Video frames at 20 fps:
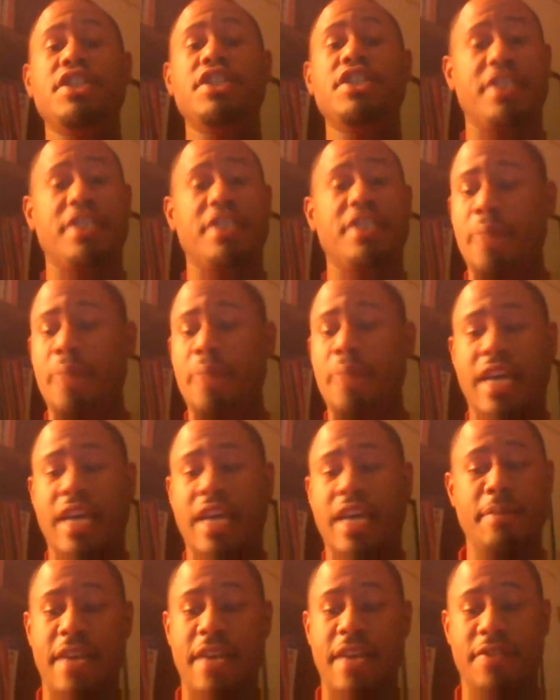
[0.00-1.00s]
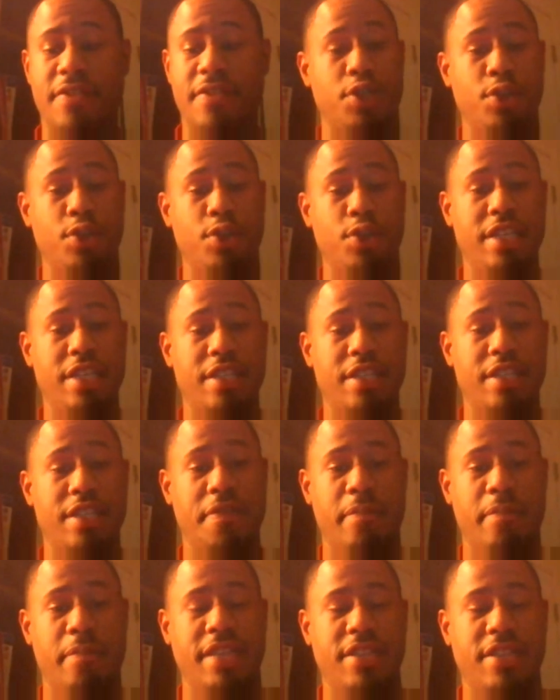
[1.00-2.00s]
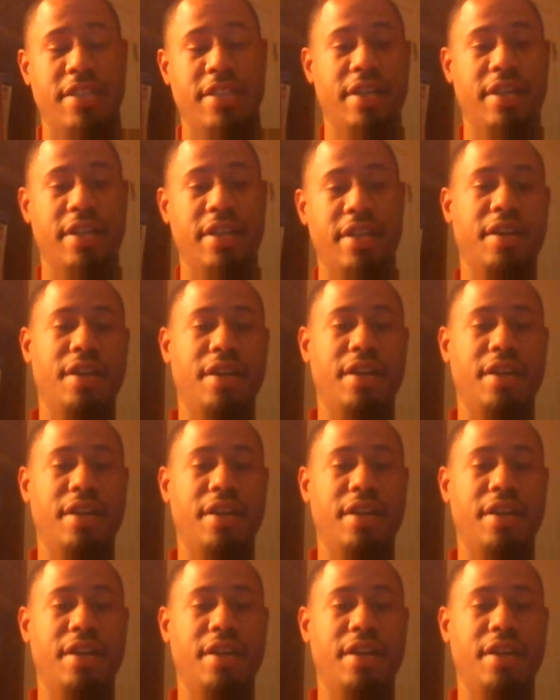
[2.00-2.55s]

you know the Snapple caps had those useless information on there.